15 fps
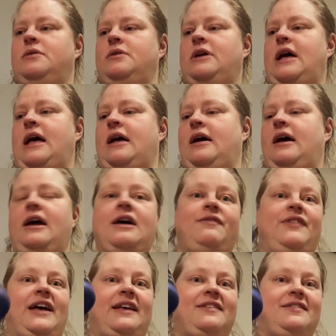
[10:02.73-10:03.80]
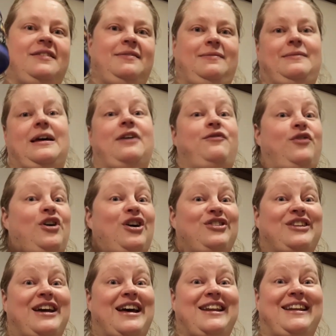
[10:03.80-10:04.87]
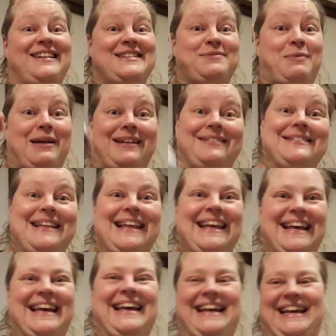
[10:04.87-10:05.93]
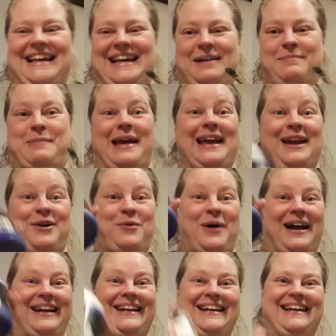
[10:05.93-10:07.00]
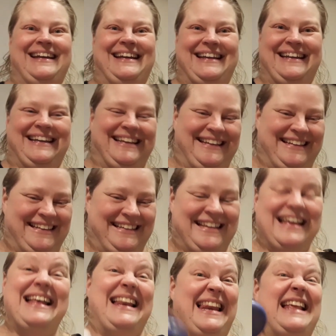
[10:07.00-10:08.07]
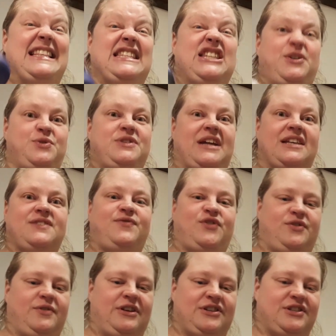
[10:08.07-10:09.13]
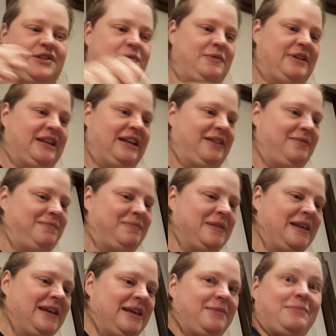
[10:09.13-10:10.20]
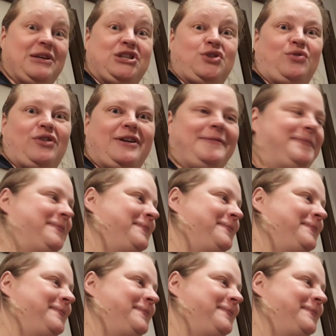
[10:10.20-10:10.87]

Yeah, I have that. I forgot I had this one. A bigger one. Let's use that for, just to be sure.